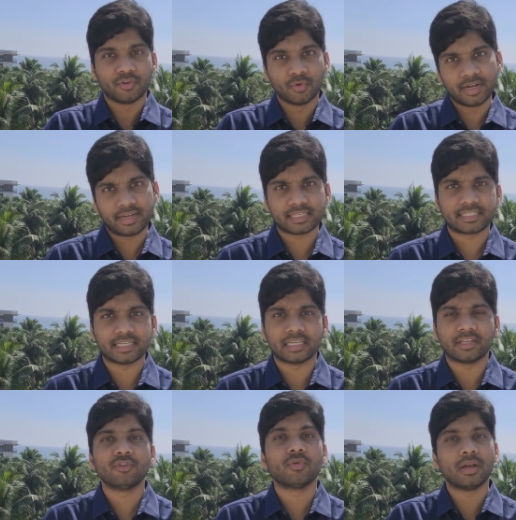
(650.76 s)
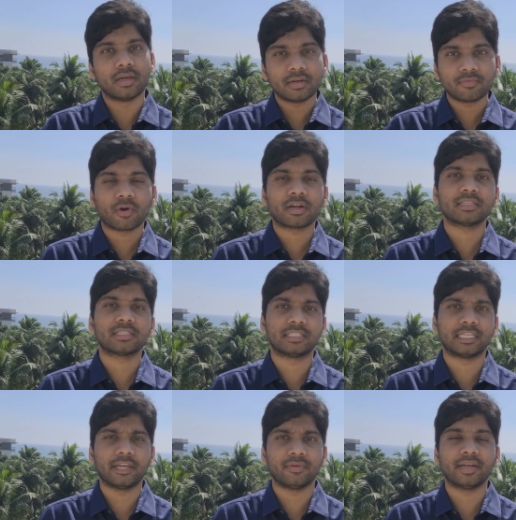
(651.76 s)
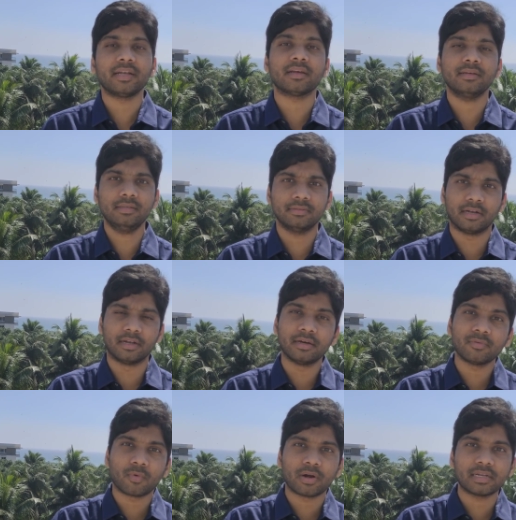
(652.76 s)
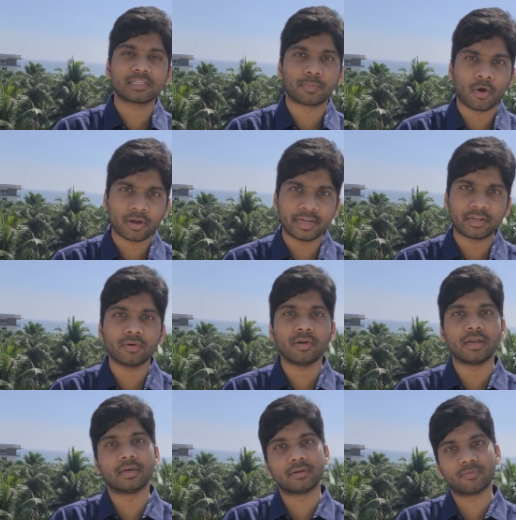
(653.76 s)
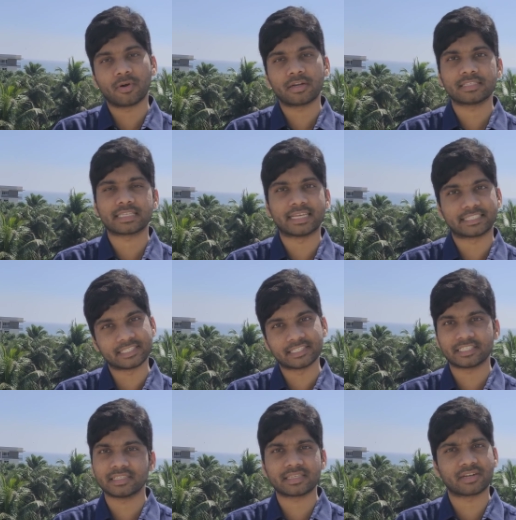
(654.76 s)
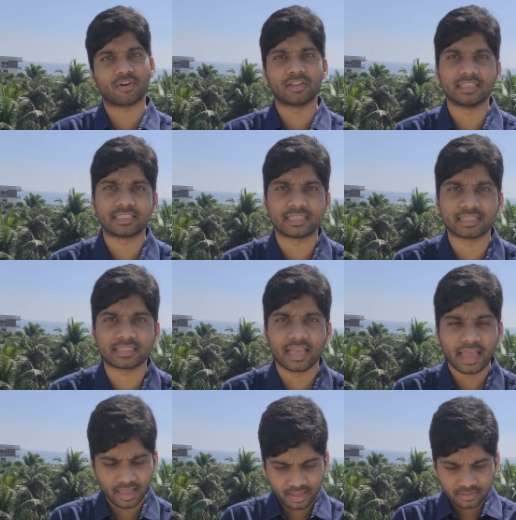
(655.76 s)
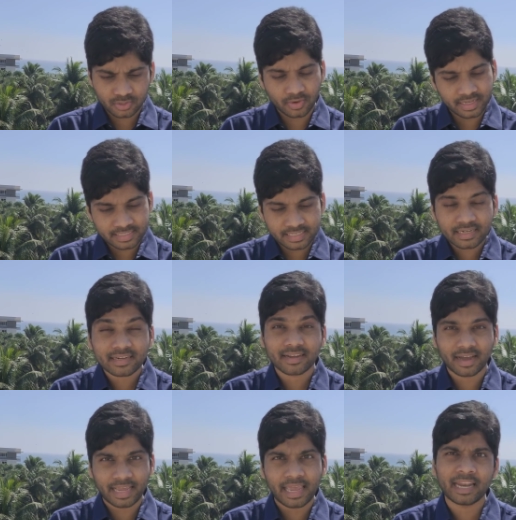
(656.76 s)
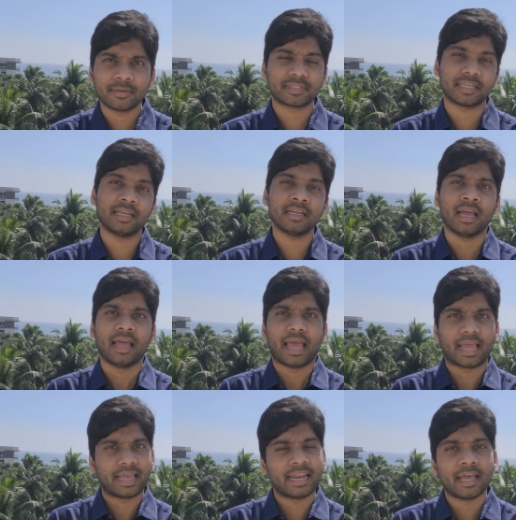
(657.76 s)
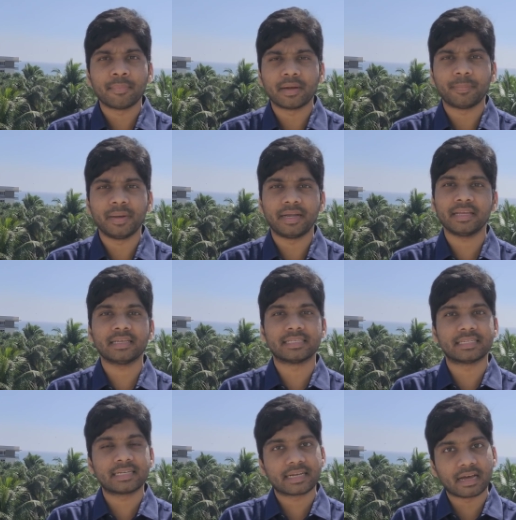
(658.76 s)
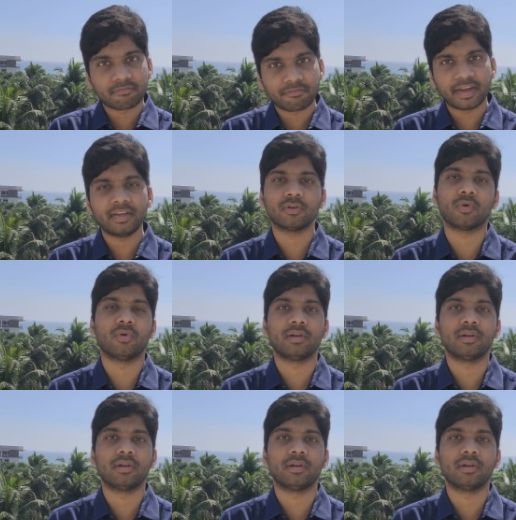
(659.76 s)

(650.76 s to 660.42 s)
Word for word: unit testing. You learn what is JUnit, learn what is Mockito, learn what is assertions and all these things. So is it, again I'm repeating, is it confined to